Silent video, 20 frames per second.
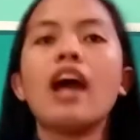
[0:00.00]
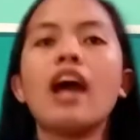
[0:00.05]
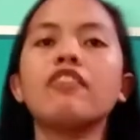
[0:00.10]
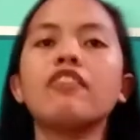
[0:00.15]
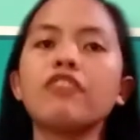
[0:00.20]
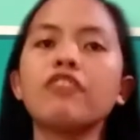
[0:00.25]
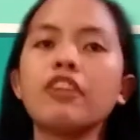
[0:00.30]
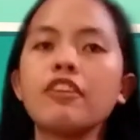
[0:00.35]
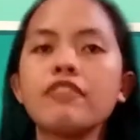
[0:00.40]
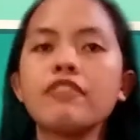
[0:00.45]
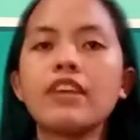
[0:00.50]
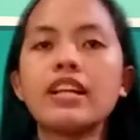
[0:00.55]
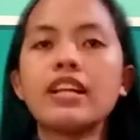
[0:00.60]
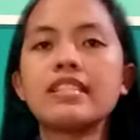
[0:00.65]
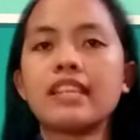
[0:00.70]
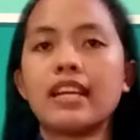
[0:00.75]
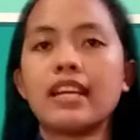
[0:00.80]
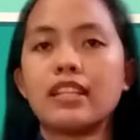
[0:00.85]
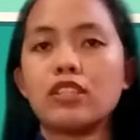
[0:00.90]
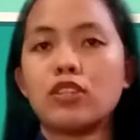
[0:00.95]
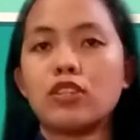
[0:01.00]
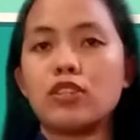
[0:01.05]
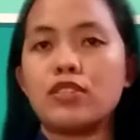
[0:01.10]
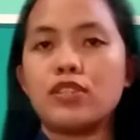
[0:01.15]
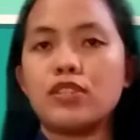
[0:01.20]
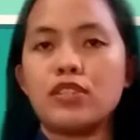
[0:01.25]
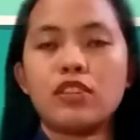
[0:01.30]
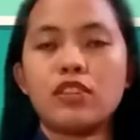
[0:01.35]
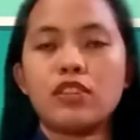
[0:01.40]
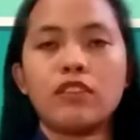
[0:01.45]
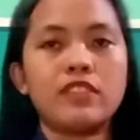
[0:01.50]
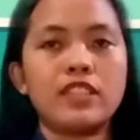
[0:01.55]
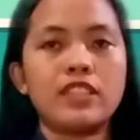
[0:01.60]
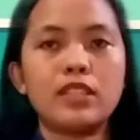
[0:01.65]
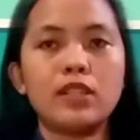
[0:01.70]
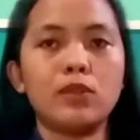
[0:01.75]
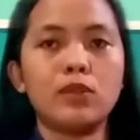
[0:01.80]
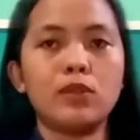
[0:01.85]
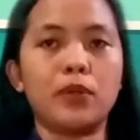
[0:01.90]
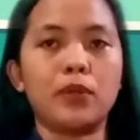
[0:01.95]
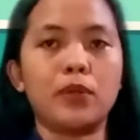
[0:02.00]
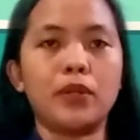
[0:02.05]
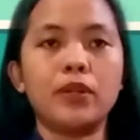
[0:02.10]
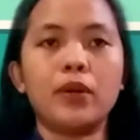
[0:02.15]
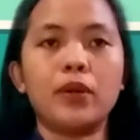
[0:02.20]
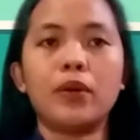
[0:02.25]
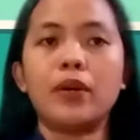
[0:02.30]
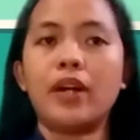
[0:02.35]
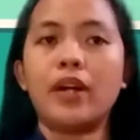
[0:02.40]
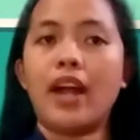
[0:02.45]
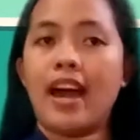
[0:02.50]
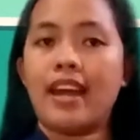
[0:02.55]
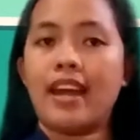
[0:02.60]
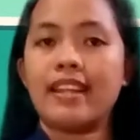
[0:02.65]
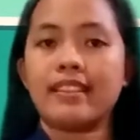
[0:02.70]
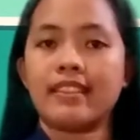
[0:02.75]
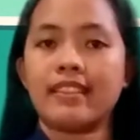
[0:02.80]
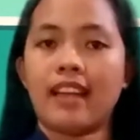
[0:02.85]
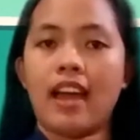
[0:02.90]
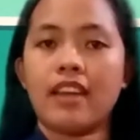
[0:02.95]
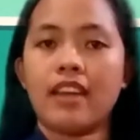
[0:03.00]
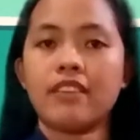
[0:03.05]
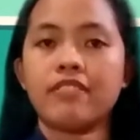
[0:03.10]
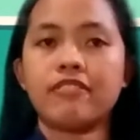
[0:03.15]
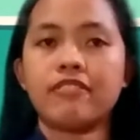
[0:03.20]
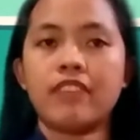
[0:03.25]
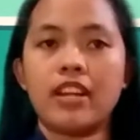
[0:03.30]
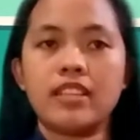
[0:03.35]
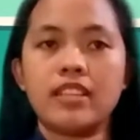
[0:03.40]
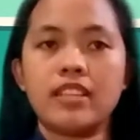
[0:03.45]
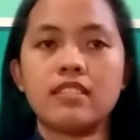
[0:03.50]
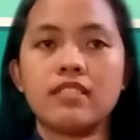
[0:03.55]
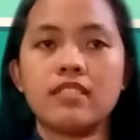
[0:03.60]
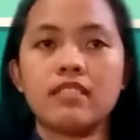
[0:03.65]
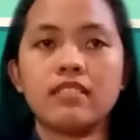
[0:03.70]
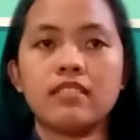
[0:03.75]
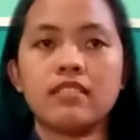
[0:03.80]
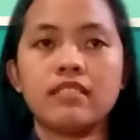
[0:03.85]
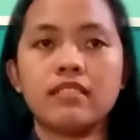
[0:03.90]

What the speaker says: Adverbials can consist of single word or an entire phrase.